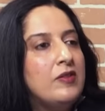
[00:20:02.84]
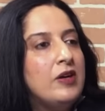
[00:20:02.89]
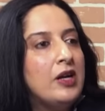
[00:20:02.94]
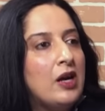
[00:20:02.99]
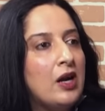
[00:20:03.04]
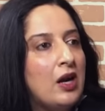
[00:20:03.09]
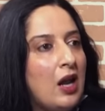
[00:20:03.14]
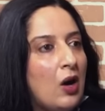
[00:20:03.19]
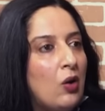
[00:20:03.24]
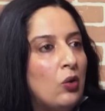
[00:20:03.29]
we
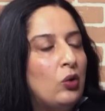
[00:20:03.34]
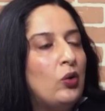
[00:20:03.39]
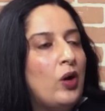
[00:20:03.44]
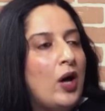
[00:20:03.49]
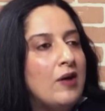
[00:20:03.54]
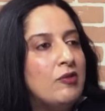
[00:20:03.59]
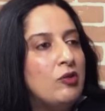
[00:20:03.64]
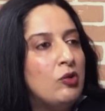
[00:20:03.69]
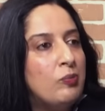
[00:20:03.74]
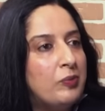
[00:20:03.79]
are allowed to
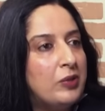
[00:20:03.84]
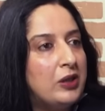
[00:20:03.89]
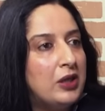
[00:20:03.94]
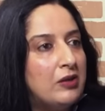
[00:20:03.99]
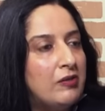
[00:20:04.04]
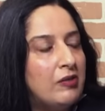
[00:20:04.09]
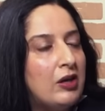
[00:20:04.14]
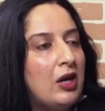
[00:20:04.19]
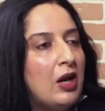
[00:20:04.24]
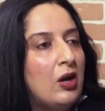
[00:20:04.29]
have an
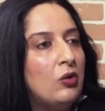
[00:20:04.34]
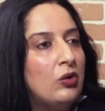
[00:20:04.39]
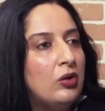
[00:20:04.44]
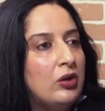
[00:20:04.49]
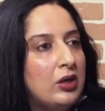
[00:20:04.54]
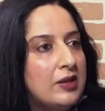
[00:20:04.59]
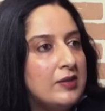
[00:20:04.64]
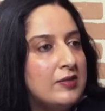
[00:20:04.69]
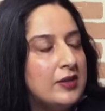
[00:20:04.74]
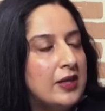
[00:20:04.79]
opinion, we're allowed to
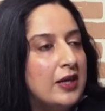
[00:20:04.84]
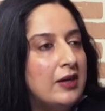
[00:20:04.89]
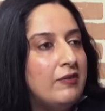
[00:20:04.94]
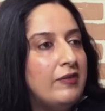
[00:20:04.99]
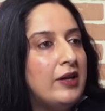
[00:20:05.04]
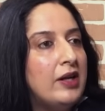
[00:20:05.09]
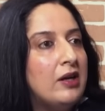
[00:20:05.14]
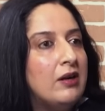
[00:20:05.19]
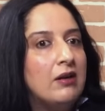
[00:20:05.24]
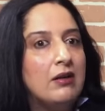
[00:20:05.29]
dissent.
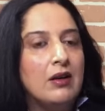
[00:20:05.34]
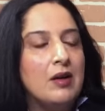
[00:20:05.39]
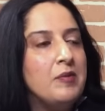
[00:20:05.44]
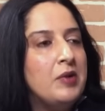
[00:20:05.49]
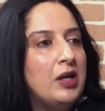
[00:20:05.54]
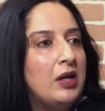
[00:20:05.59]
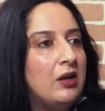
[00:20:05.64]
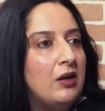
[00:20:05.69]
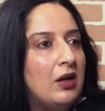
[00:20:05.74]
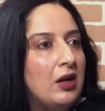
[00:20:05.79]
We are, I
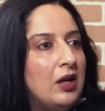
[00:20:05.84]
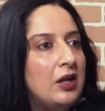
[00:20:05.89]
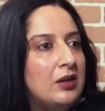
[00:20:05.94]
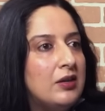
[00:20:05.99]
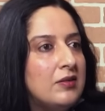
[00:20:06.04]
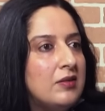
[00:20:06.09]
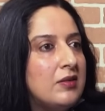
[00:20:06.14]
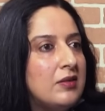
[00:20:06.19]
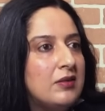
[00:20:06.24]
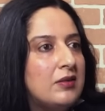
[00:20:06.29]
mean,
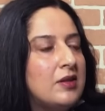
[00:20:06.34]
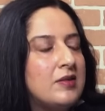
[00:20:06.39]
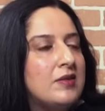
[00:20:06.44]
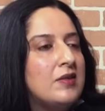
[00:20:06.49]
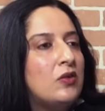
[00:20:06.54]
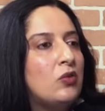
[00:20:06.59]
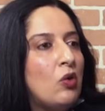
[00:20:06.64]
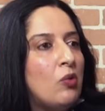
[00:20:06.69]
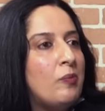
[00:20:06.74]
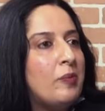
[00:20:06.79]
this is this
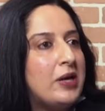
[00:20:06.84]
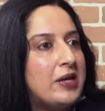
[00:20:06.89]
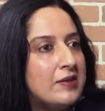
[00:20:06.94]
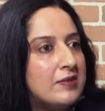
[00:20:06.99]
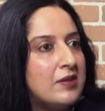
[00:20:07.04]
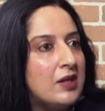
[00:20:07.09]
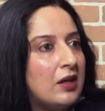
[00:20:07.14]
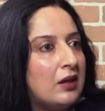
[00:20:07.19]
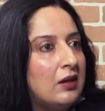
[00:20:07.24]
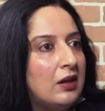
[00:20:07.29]
is so
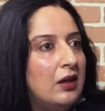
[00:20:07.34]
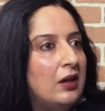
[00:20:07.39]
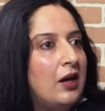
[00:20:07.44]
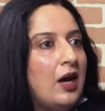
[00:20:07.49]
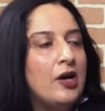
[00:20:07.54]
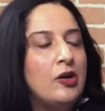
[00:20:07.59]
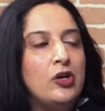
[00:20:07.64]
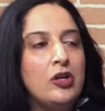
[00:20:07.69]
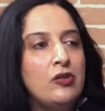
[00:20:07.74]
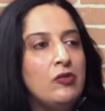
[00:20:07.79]
basic. Mm.
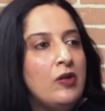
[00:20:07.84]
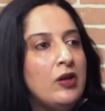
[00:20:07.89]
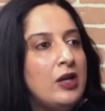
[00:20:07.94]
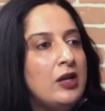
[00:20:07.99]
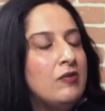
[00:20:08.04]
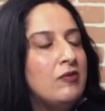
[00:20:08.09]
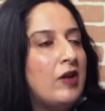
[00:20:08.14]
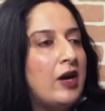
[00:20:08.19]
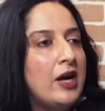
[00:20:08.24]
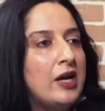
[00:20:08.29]
I don't even know
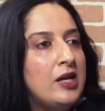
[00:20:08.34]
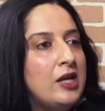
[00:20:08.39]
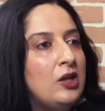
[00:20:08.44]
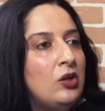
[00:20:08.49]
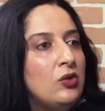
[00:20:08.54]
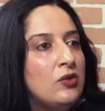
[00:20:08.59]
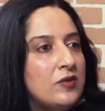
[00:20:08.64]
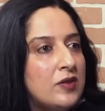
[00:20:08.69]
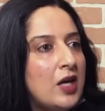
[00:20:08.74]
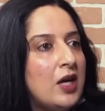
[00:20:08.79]
why I need
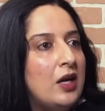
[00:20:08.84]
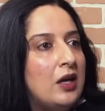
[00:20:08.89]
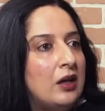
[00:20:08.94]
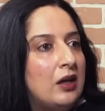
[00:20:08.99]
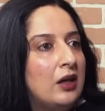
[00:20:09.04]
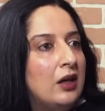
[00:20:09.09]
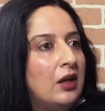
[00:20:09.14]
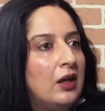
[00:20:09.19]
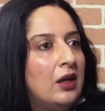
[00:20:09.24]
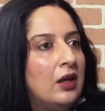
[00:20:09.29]
to say
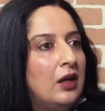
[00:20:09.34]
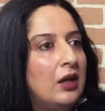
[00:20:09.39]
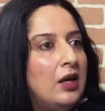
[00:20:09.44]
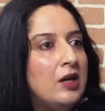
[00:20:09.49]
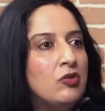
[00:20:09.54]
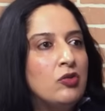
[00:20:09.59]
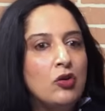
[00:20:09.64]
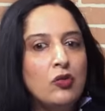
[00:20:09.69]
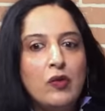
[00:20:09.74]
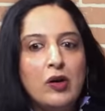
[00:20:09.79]
it.
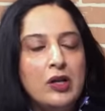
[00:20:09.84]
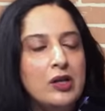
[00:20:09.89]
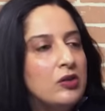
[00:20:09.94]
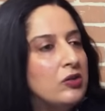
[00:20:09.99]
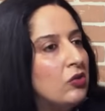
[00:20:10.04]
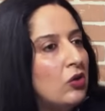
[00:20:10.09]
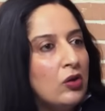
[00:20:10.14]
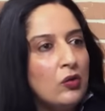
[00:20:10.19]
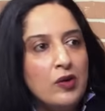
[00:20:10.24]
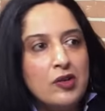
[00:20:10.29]
It's not, it's
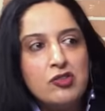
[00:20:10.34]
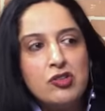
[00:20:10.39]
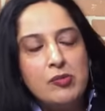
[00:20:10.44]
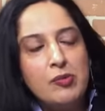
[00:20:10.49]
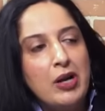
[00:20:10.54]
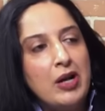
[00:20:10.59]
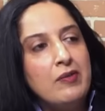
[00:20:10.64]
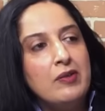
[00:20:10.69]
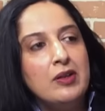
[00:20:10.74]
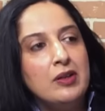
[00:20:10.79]
not a question
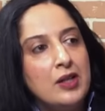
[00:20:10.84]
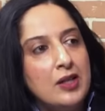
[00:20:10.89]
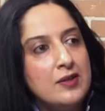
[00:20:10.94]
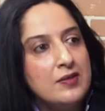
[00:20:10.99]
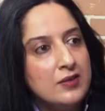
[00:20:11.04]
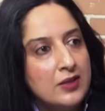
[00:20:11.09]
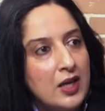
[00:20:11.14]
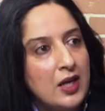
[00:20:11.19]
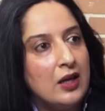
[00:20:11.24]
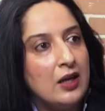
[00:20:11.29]
about having a thick
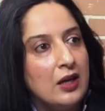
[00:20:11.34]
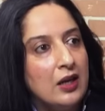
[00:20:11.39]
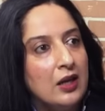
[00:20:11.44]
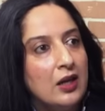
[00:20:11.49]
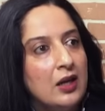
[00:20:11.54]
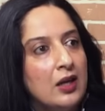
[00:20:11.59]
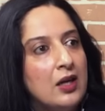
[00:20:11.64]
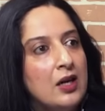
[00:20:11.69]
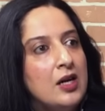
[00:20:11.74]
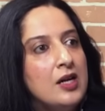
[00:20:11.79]
skin.
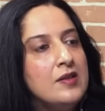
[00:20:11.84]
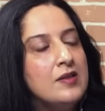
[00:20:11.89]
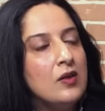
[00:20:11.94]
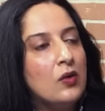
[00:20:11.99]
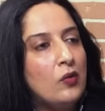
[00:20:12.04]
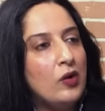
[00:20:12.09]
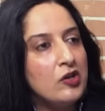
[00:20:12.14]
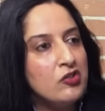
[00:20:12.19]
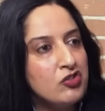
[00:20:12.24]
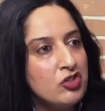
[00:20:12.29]
Mm. It's a
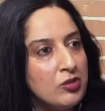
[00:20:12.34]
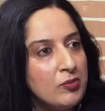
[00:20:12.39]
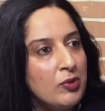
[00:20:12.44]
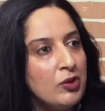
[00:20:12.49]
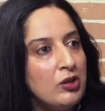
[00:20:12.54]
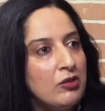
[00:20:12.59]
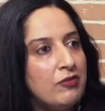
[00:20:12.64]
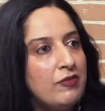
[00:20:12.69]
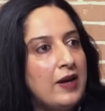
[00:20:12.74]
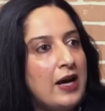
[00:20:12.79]
question
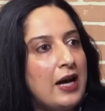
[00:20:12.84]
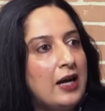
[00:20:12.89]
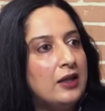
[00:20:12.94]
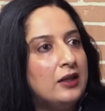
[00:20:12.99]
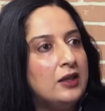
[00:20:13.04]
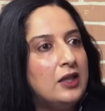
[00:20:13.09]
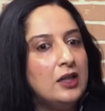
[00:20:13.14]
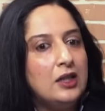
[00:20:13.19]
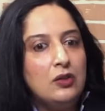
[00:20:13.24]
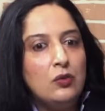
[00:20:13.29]
about the
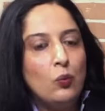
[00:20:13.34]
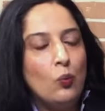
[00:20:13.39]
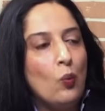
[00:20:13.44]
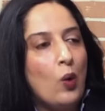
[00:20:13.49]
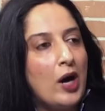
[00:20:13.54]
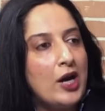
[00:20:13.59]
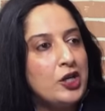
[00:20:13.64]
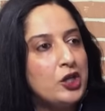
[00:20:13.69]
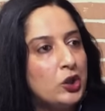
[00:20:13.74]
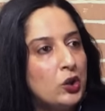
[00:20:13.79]
fact that
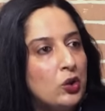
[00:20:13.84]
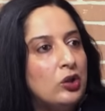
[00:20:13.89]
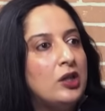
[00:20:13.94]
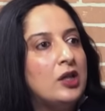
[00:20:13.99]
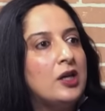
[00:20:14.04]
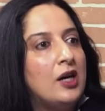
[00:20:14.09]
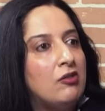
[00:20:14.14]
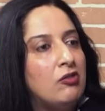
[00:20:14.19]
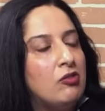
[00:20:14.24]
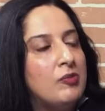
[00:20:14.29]
why should the
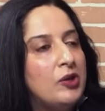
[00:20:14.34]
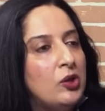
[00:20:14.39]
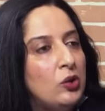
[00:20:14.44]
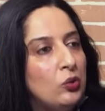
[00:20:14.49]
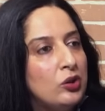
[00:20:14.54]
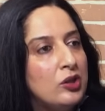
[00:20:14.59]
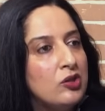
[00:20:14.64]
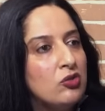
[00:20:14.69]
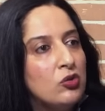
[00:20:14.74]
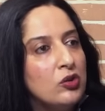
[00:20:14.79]
government
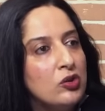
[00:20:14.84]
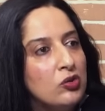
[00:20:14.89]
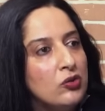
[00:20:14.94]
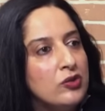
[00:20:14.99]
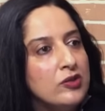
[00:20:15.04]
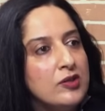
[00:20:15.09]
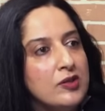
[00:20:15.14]
do this to its own